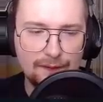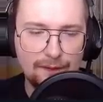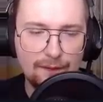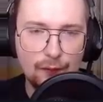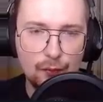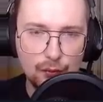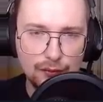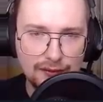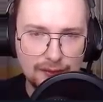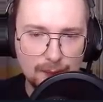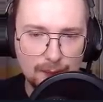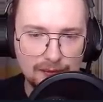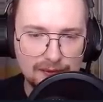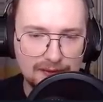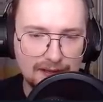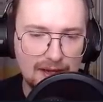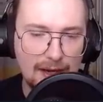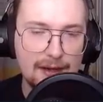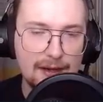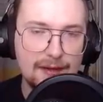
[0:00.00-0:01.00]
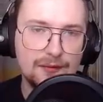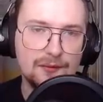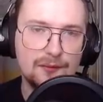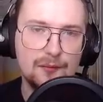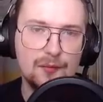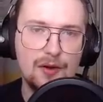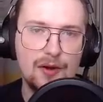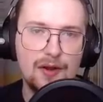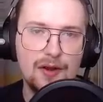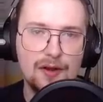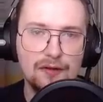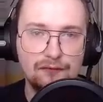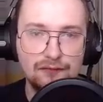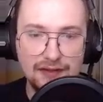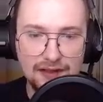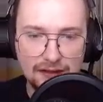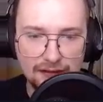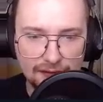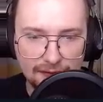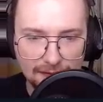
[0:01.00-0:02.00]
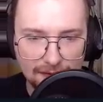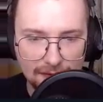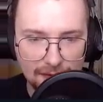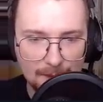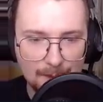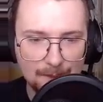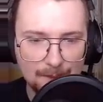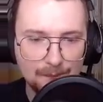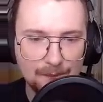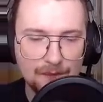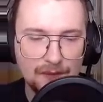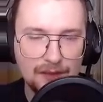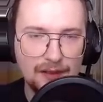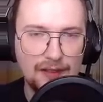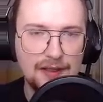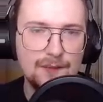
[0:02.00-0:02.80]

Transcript: 40% were arenas, and